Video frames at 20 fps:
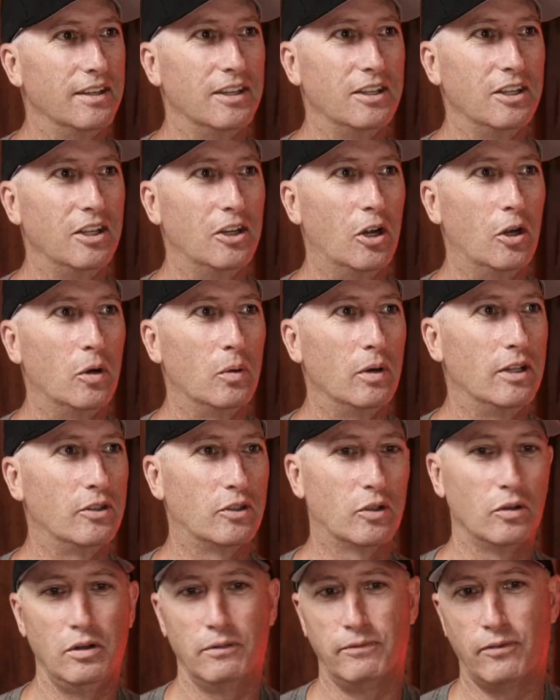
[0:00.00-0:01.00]
You know, and
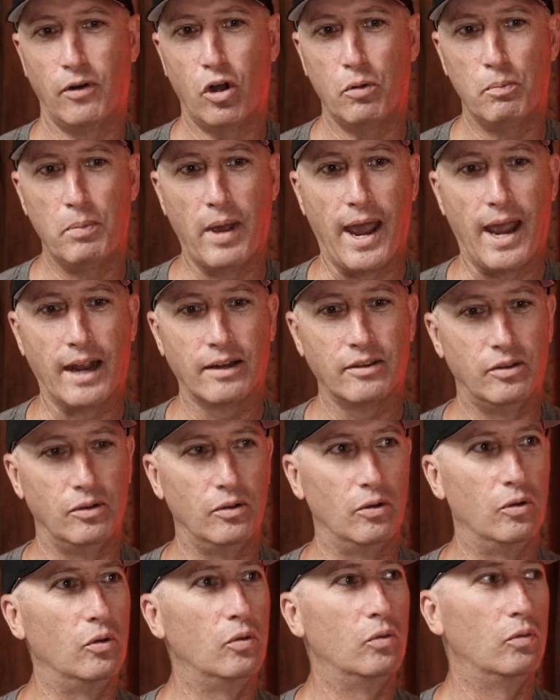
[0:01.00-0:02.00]
so you fall back
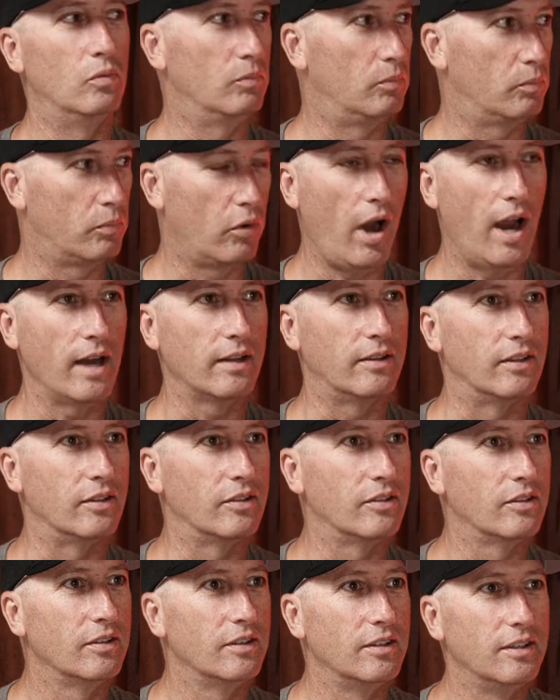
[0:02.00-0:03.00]
to
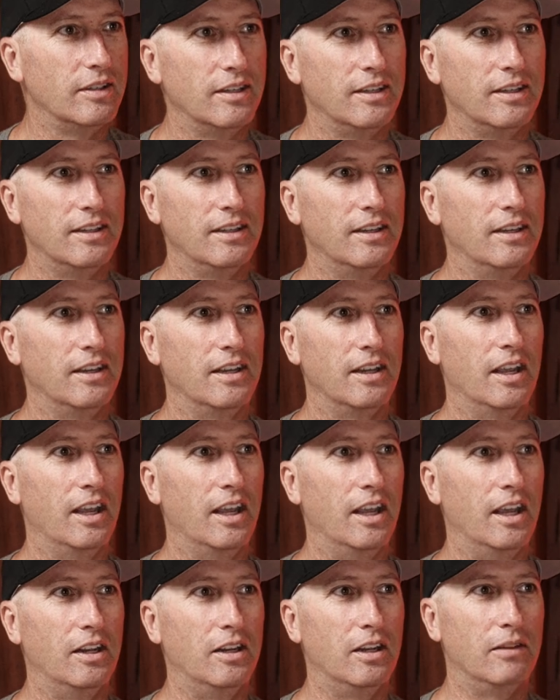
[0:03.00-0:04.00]
practice.
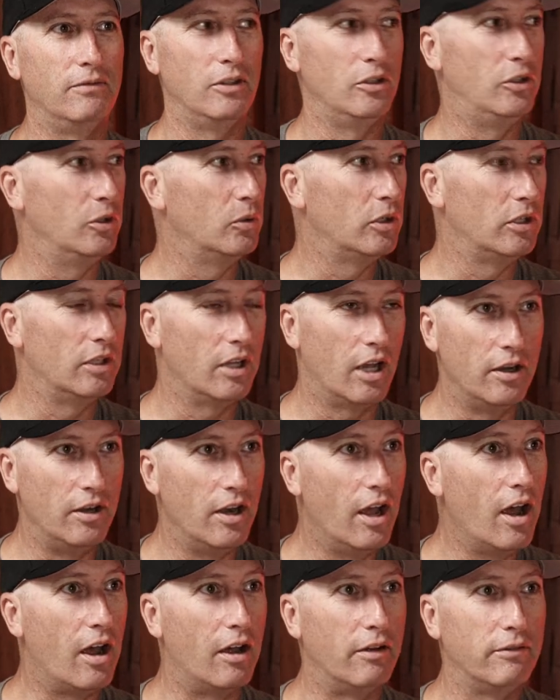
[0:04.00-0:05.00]
Yeah. And if you do it
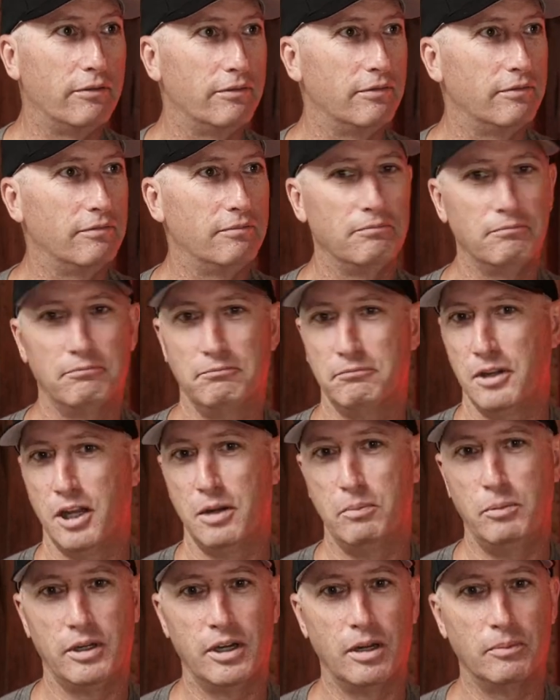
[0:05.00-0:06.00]
enough,
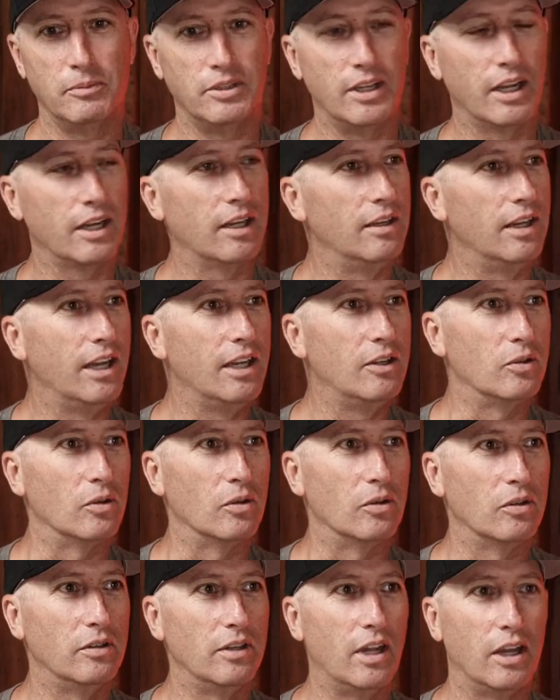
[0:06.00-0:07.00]
it becomes second
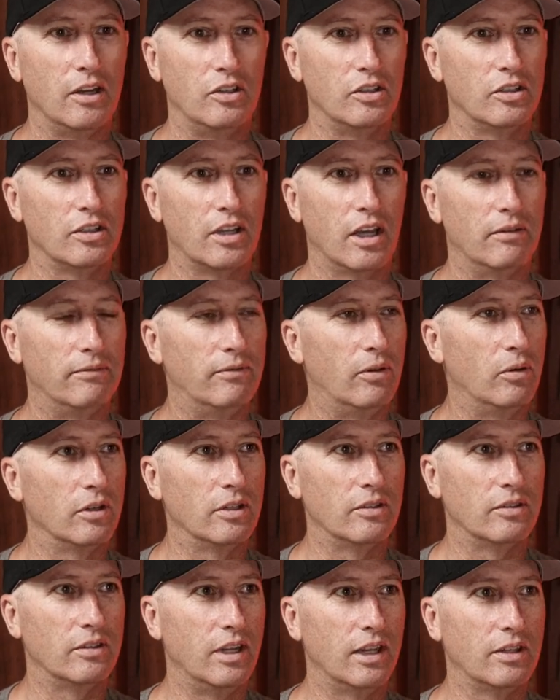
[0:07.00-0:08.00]
nature. Now you just got to
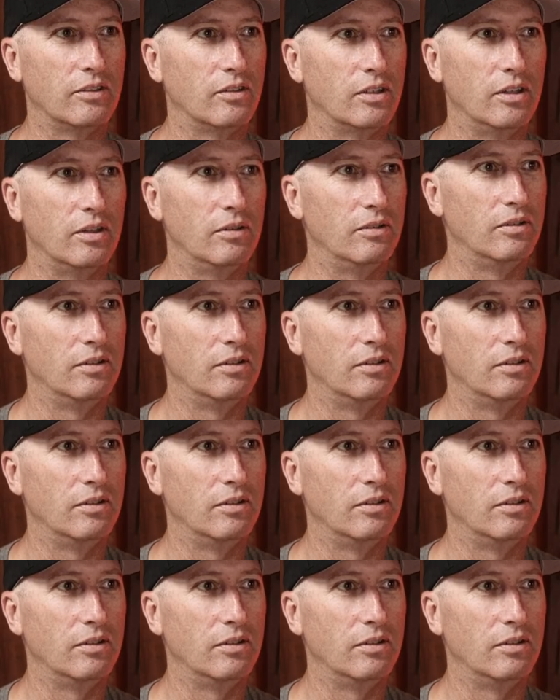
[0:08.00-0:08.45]
focus and execute.